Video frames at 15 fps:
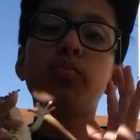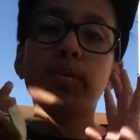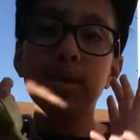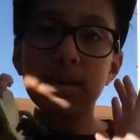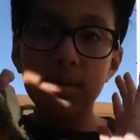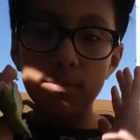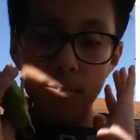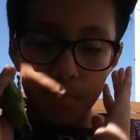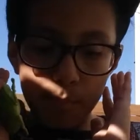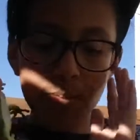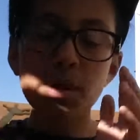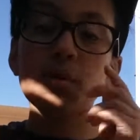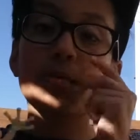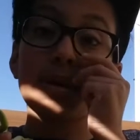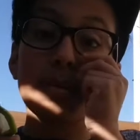be
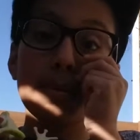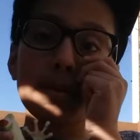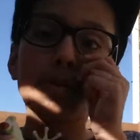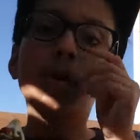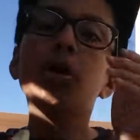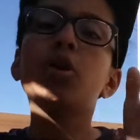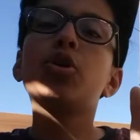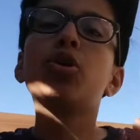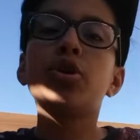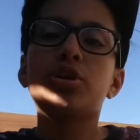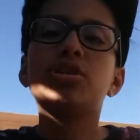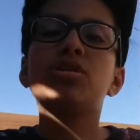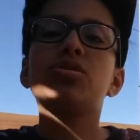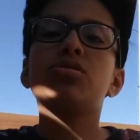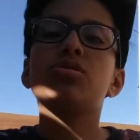very
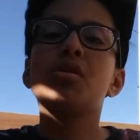good